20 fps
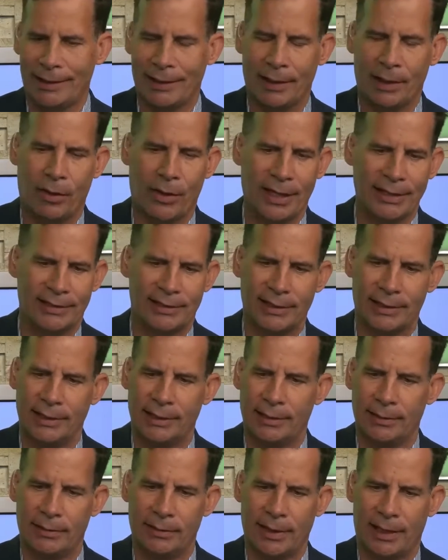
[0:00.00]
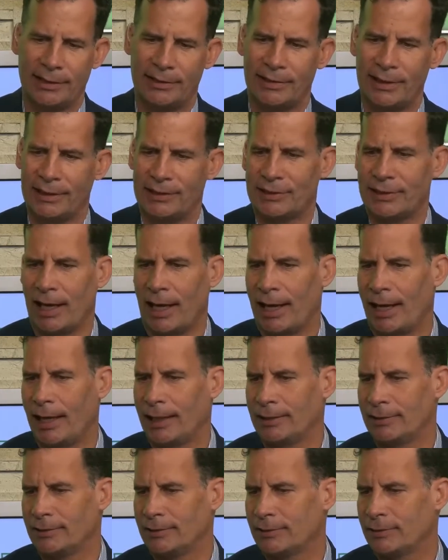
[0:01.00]
I see
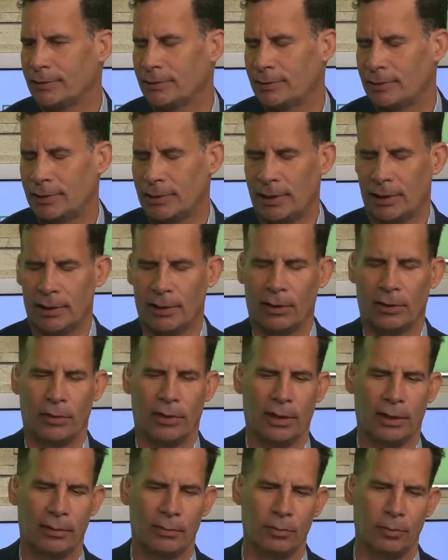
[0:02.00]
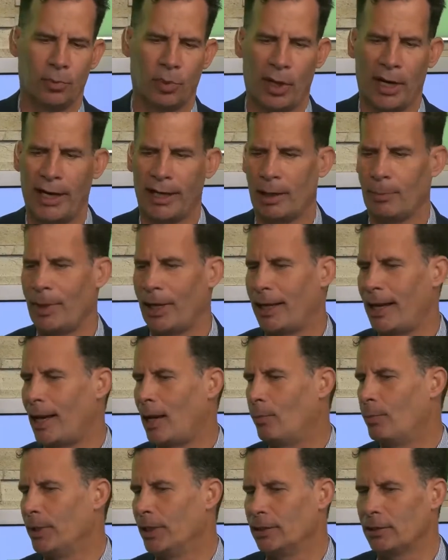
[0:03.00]
signs, that brag about
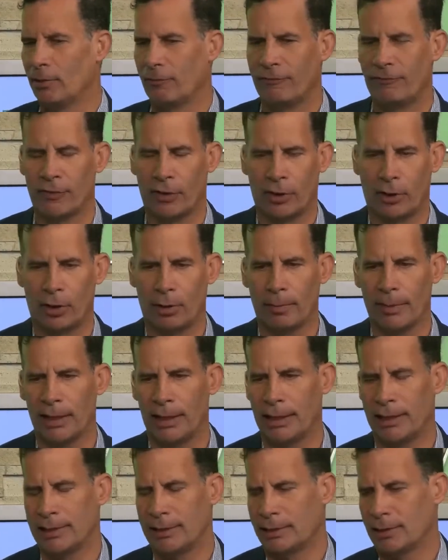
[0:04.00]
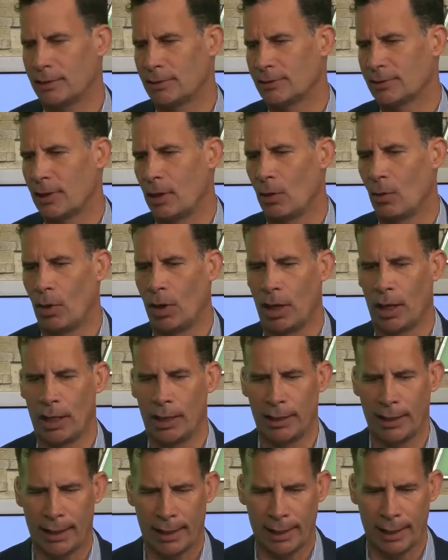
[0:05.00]
how big the firm is and so
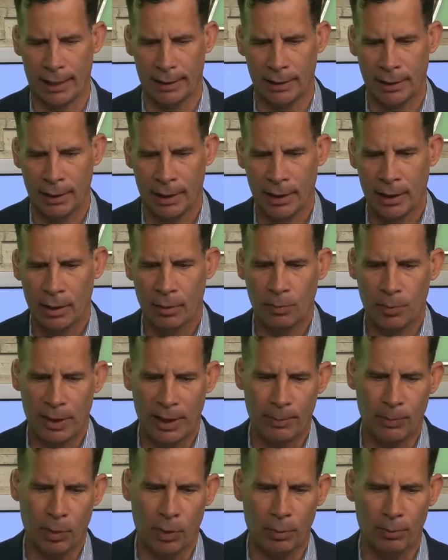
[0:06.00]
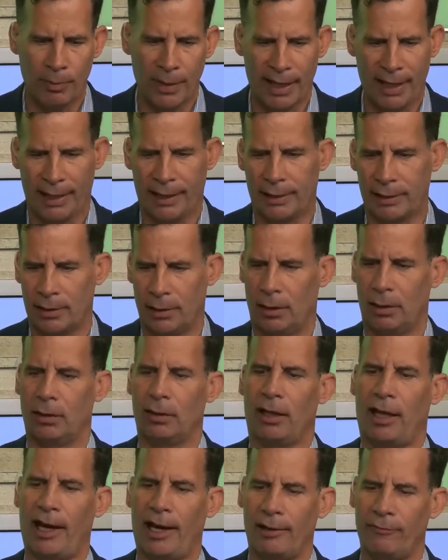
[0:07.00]
on. And people make
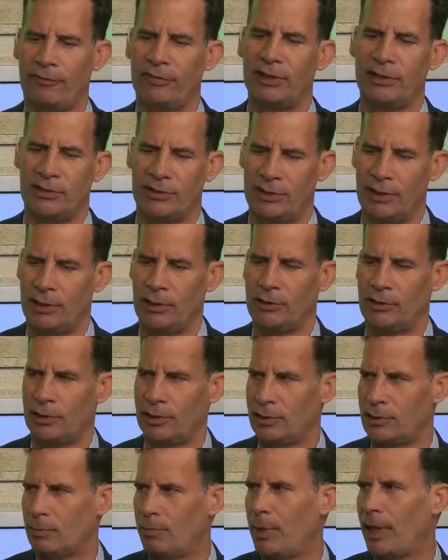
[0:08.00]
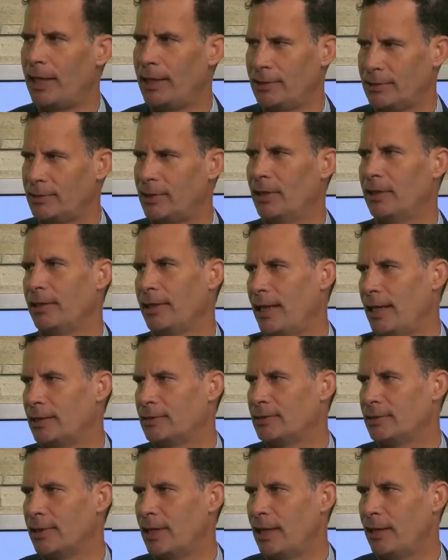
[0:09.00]
life decisions based on that
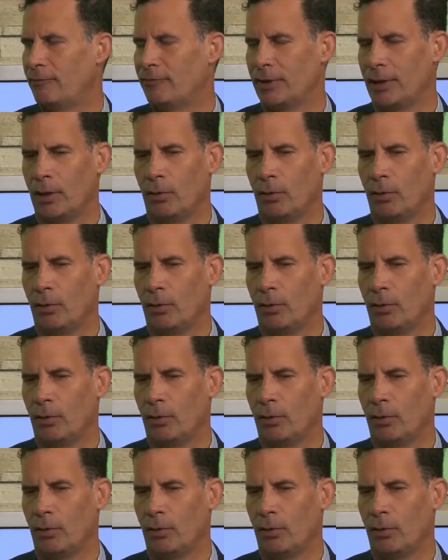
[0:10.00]
stuff.